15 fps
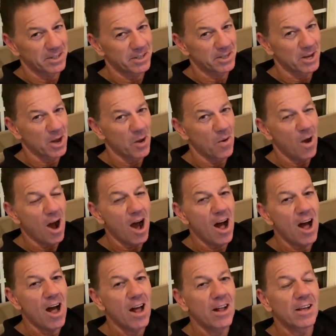So
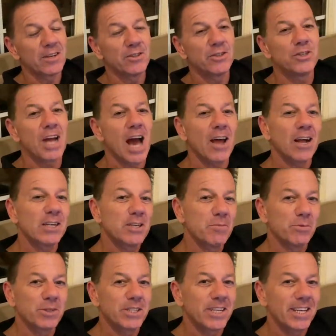shout out to
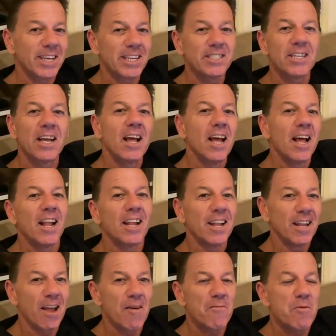Brazilians.
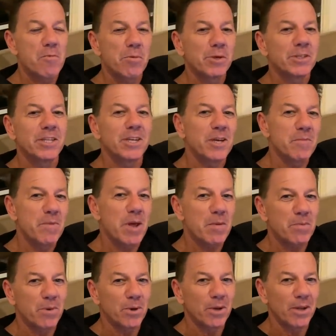Love the Brazilian
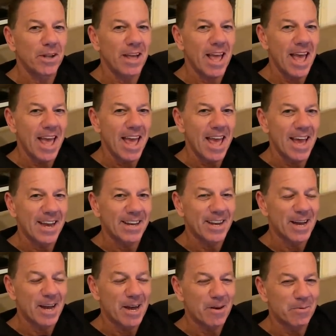people, and
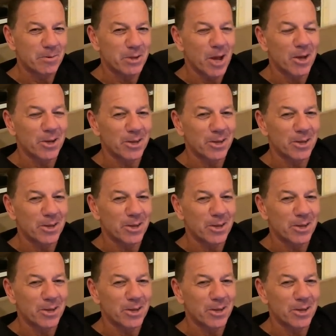it was all